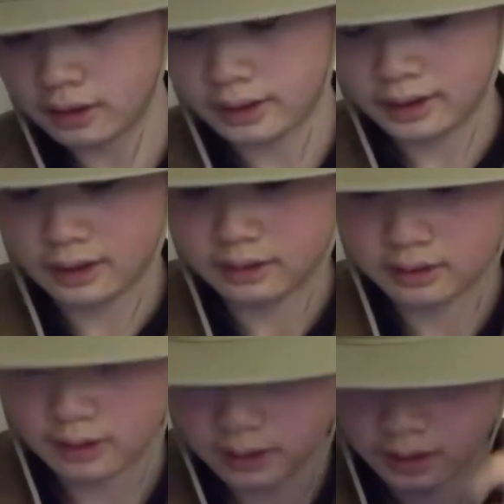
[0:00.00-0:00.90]
And
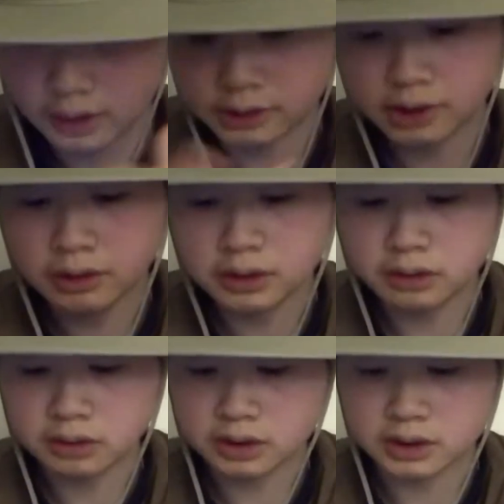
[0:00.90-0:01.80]
I generally
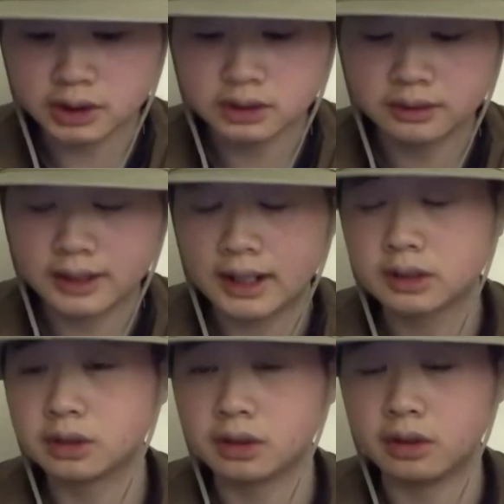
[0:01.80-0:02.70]
don't suggest you
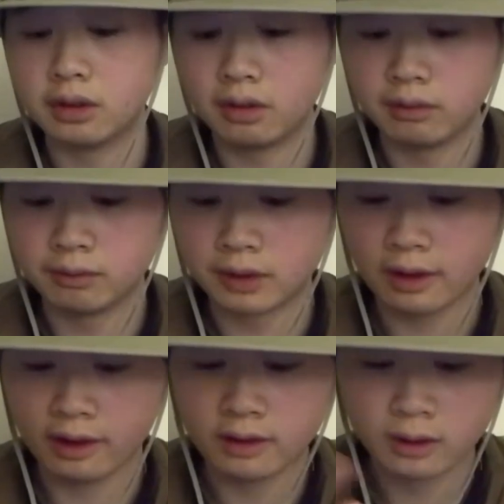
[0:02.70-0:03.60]
guys to go over
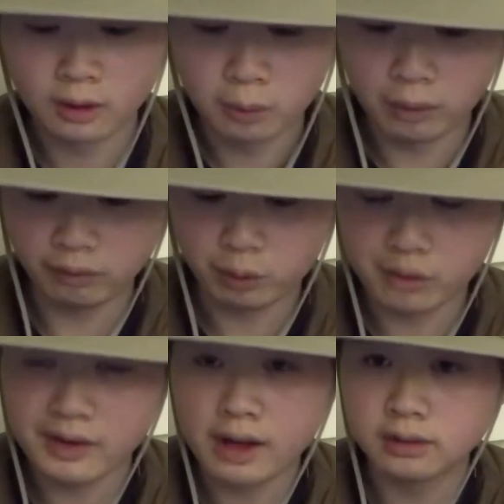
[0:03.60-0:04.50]
like
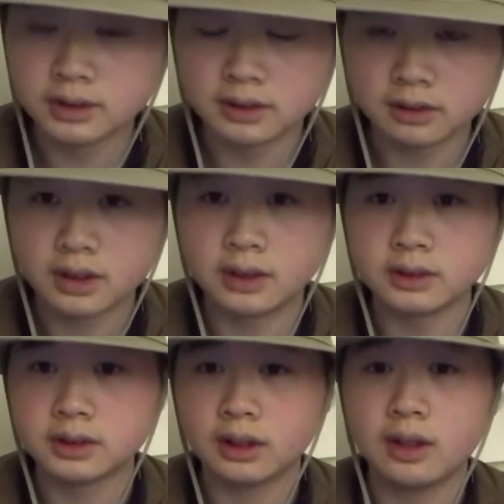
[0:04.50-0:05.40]
1/4 ounce,
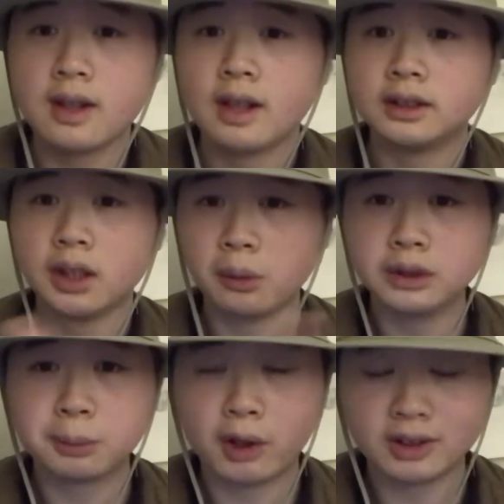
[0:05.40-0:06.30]
because St.
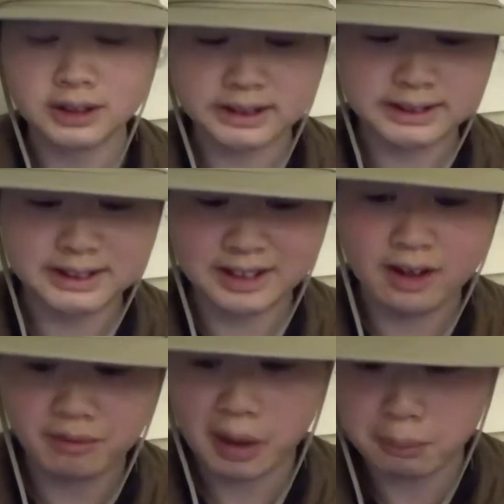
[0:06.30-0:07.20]
Louis Ponds, it's
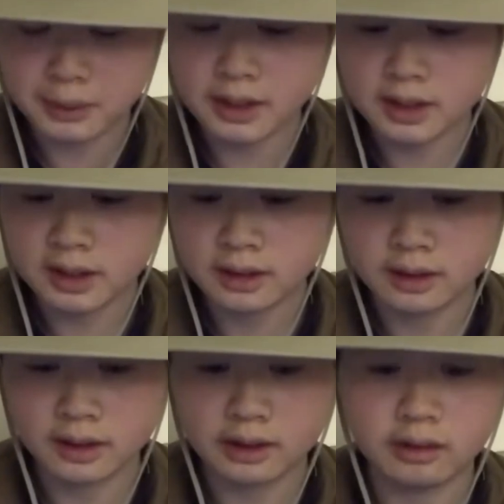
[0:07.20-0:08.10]
not that big.
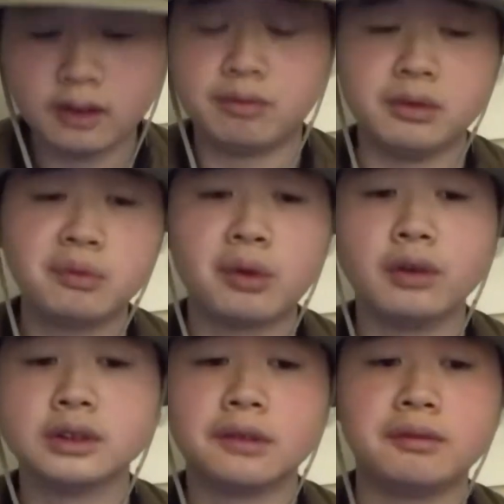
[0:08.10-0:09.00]
And if you
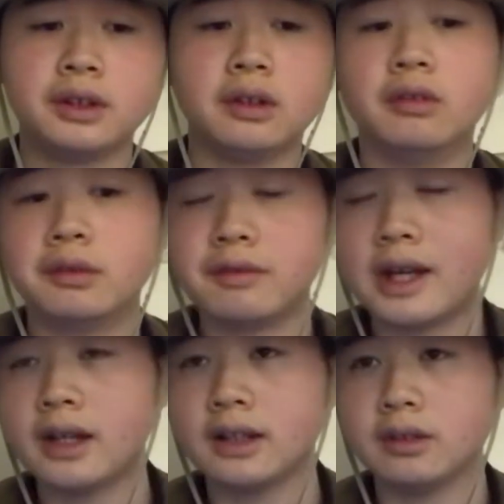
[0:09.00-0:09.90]
throw something over
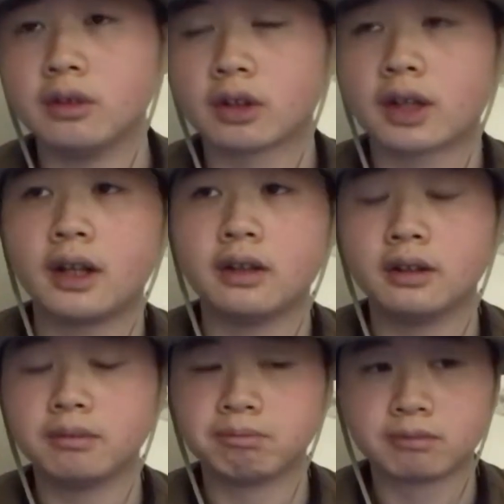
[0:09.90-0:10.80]
that, you are kind of
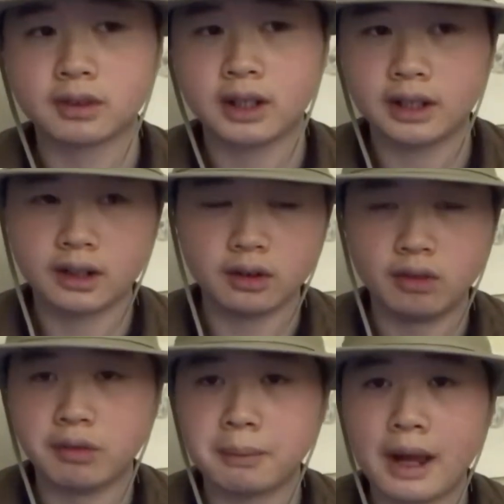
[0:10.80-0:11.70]
getting it
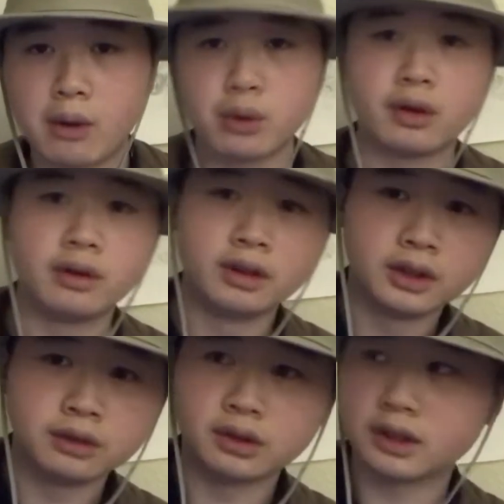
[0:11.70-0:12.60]
overpowered.
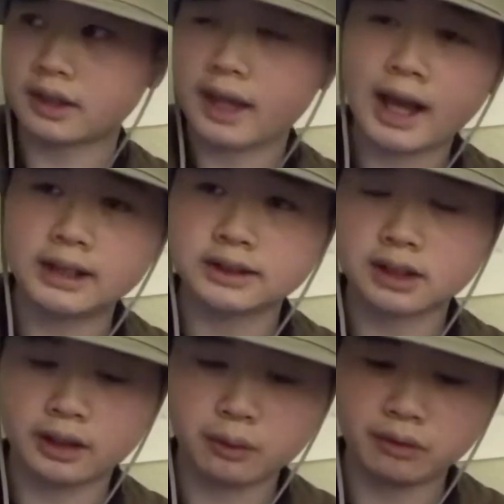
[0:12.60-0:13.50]
You could
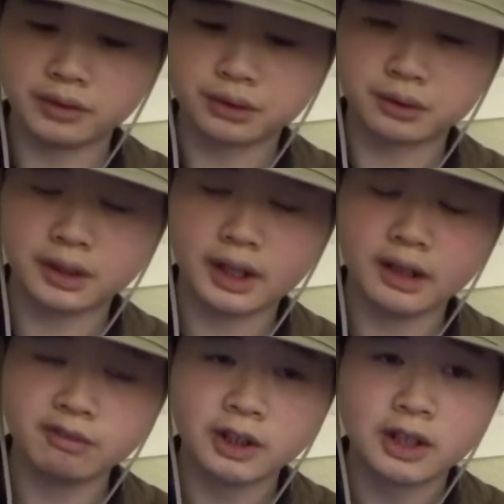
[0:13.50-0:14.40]
cast, like with a
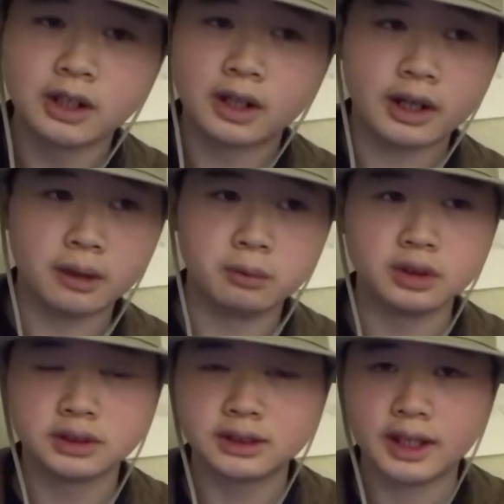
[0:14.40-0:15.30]
3/8, I
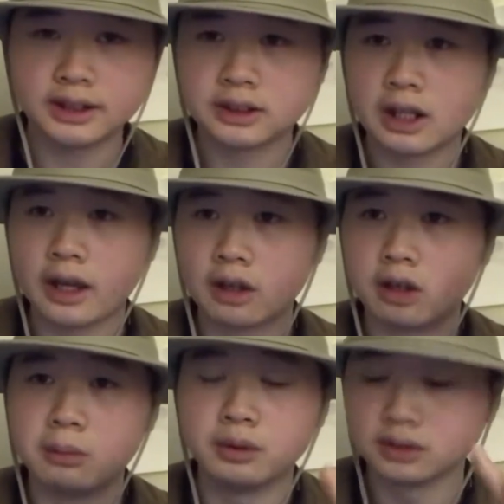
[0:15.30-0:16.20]
once casted like
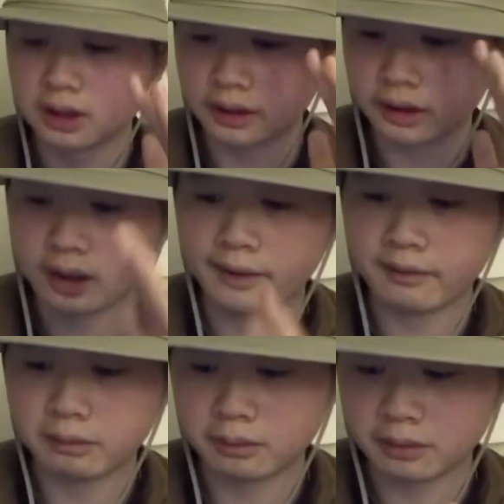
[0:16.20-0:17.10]
almost like
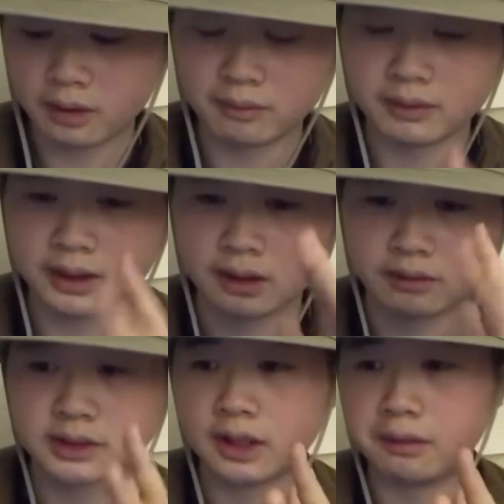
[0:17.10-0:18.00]
hit on the other side of the